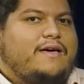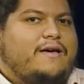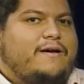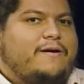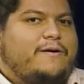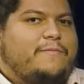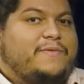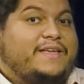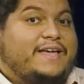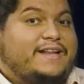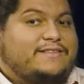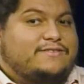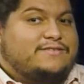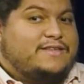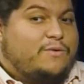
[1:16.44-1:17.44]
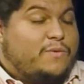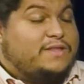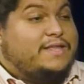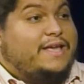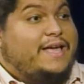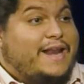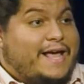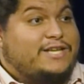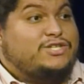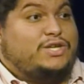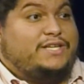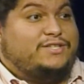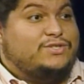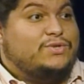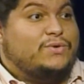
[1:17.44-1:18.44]
um, and getting to see what they can
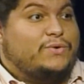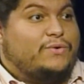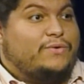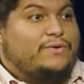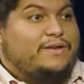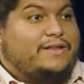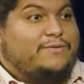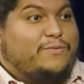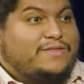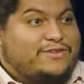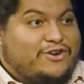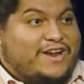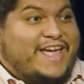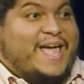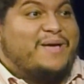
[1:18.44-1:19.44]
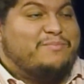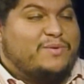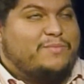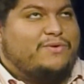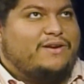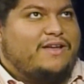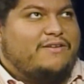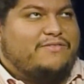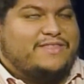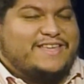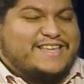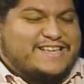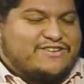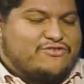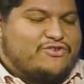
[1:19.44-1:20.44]
actually do, like what they're capable of, the
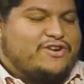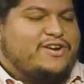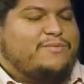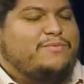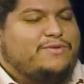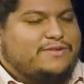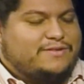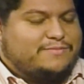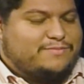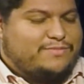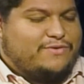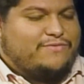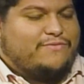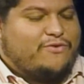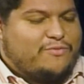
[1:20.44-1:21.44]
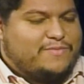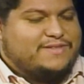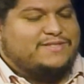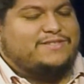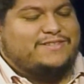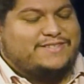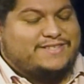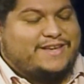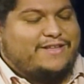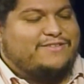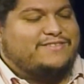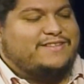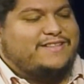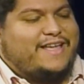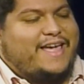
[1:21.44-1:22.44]
incredible performance
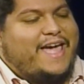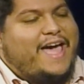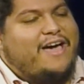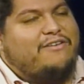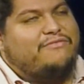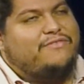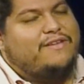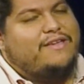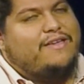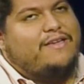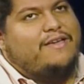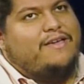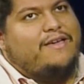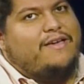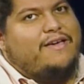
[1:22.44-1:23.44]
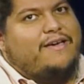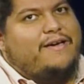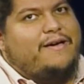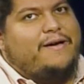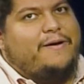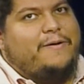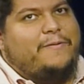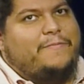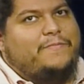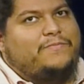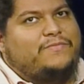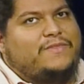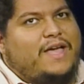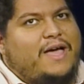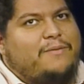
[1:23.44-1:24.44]
skills that they have.
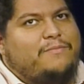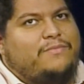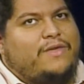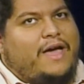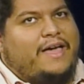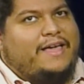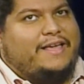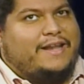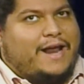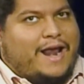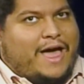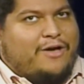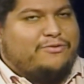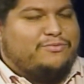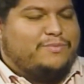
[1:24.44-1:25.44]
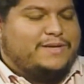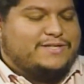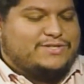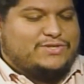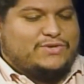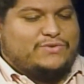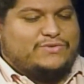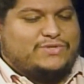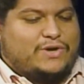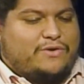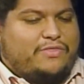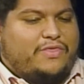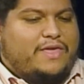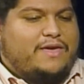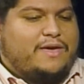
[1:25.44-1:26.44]
Um, I, it allowed me to
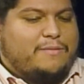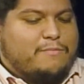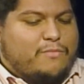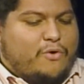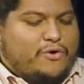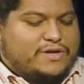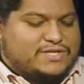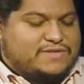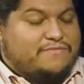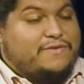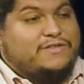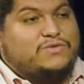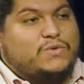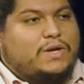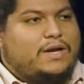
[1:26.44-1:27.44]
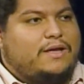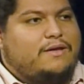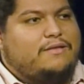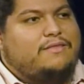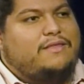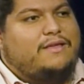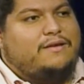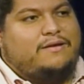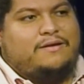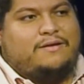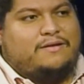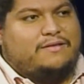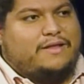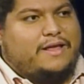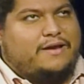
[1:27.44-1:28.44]
start thinking more individually
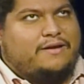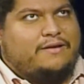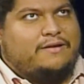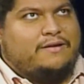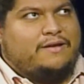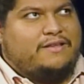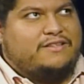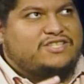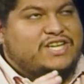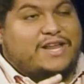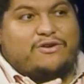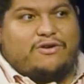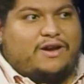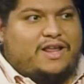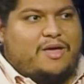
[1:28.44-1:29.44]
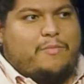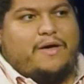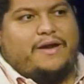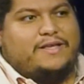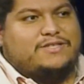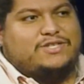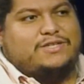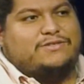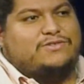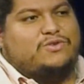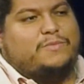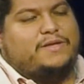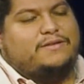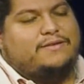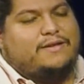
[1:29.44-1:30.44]
than, than generally about each
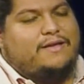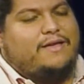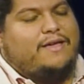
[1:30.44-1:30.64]
instrument.